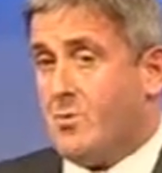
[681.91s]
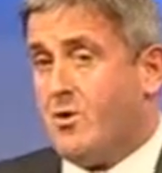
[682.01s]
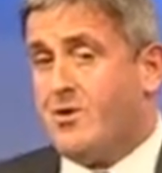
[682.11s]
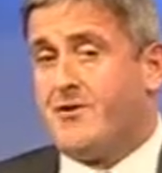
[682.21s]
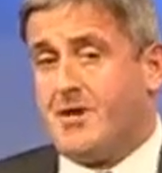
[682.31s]
But
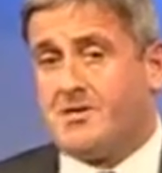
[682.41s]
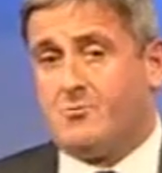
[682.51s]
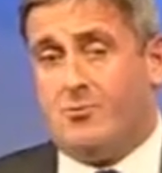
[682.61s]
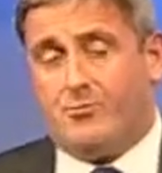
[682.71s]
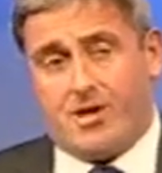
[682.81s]
one of the things
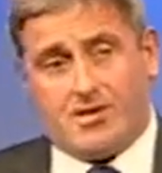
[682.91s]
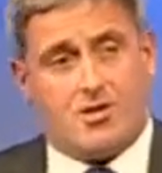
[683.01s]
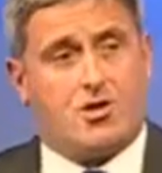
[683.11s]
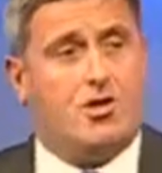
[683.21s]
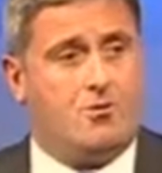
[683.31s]
that we'll bring
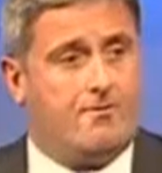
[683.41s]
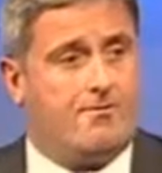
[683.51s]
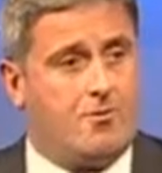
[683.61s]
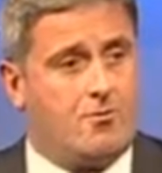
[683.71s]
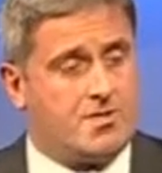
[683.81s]
is an acute
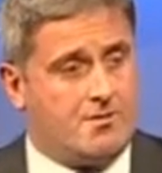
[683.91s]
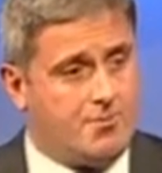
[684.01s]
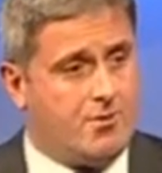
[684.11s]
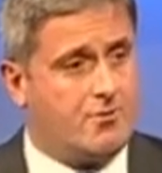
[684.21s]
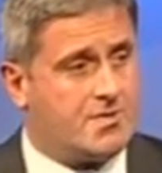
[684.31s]
focus
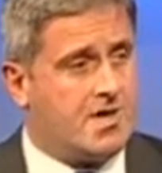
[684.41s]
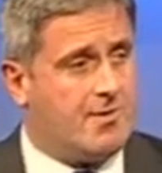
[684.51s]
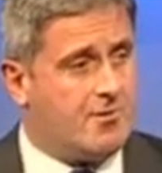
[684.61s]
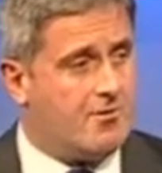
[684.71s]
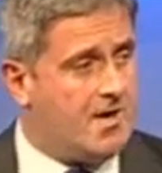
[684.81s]
on pure
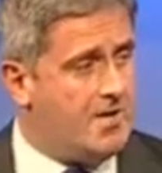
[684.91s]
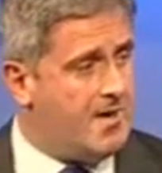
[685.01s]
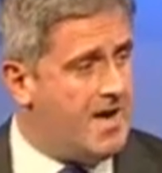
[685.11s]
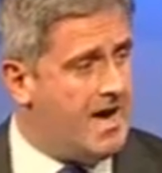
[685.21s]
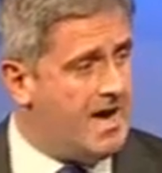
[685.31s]

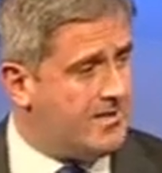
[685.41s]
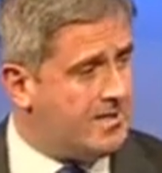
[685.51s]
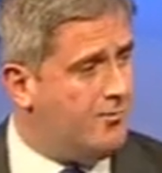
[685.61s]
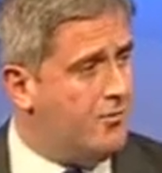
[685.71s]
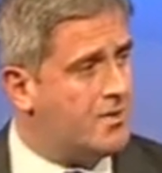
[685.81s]
cybercrime and
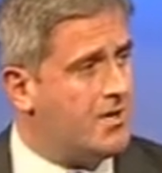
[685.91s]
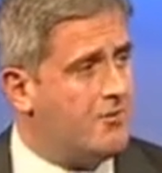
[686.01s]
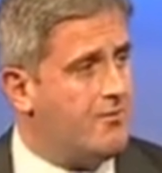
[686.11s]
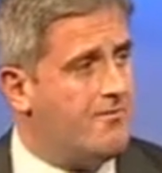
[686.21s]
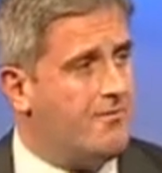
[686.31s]

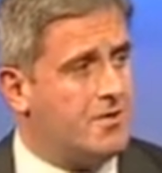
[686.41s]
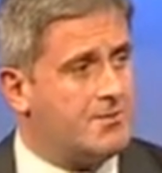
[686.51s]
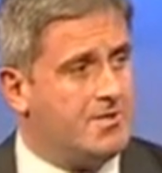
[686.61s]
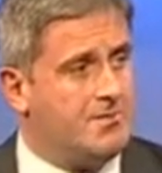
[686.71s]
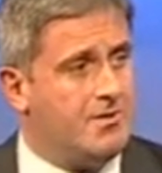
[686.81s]
supporting law
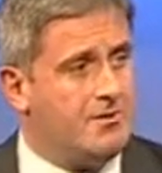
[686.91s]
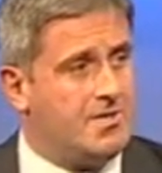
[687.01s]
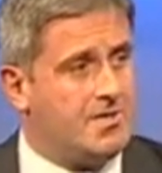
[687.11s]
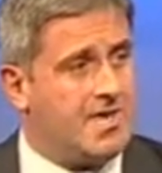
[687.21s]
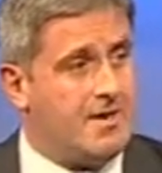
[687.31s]
enforcement in
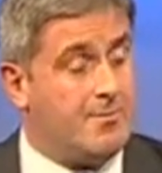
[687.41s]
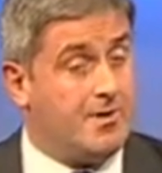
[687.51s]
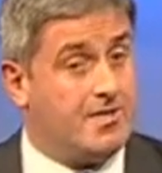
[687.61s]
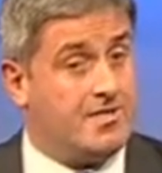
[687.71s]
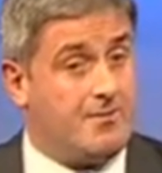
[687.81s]
building its
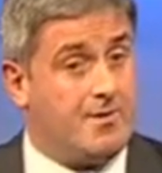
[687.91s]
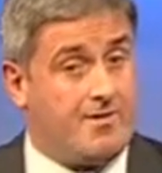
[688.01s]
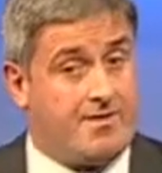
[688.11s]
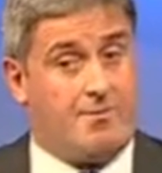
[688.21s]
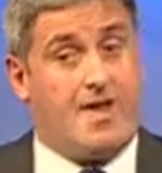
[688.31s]
capability. But
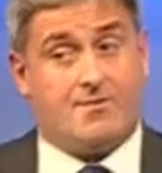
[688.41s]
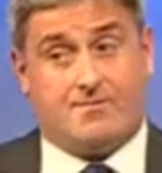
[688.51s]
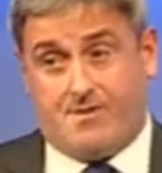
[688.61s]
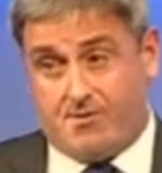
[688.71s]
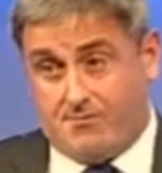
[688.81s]
I think we have
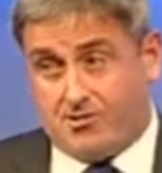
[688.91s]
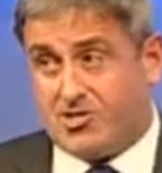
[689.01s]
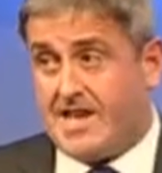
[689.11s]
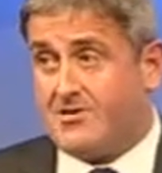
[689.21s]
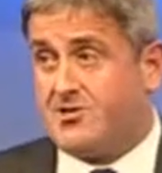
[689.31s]
some very real
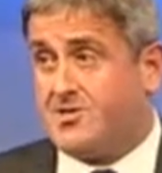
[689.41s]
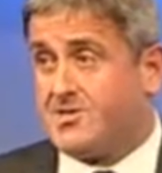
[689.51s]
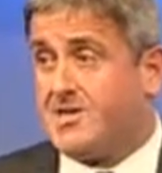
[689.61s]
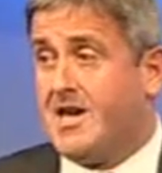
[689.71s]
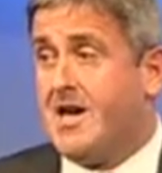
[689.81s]

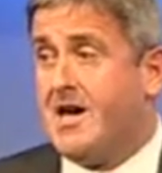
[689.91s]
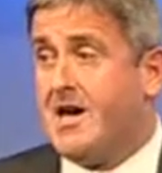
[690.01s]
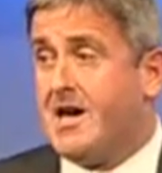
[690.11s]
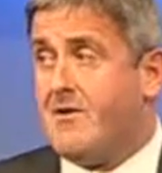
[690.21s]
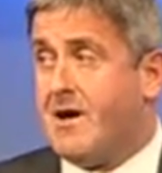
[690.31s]
challenges
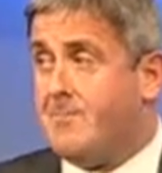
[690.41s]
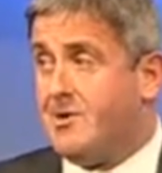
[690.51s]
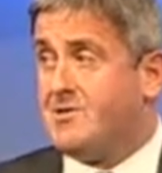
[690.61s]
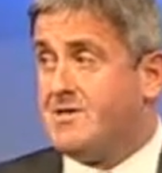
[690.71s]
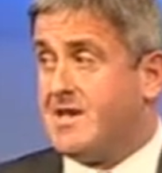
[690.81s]
around
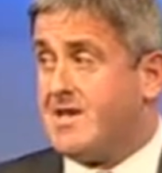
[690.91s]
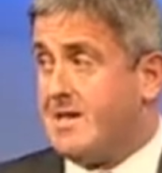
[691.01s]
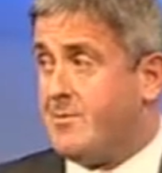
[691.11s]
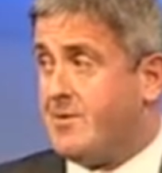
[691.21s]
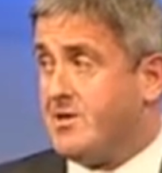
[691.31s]
building that
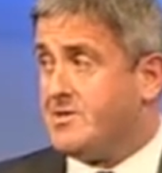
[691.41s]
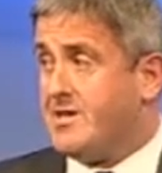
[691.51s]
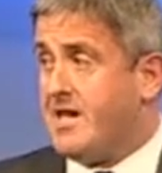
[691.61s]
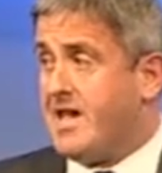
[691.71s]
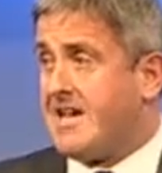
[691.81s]

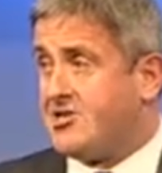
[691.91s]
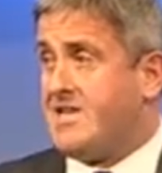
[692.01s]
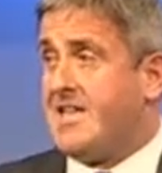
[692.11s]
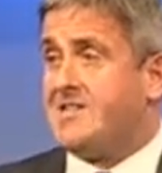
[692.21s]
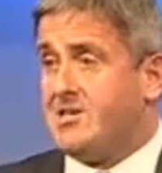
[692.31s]
capability and
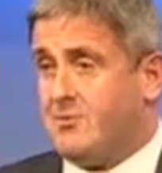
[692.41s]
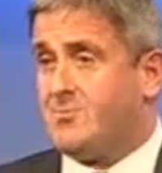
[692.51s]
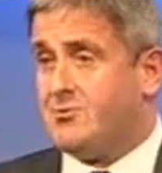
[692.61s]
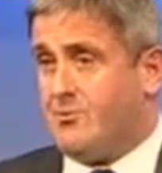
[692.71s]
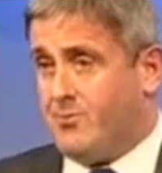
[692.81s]
actually getting
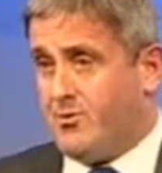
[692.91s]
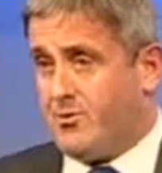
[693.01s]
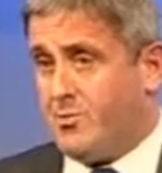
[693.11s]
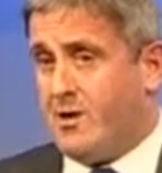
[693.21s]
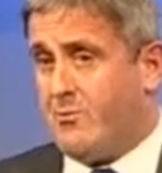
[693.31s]
up to a
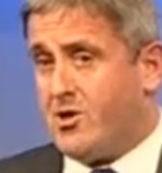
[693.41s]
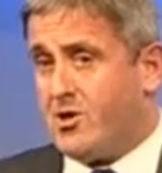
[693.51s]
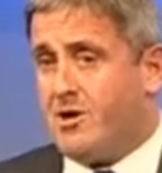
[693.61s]
point where we can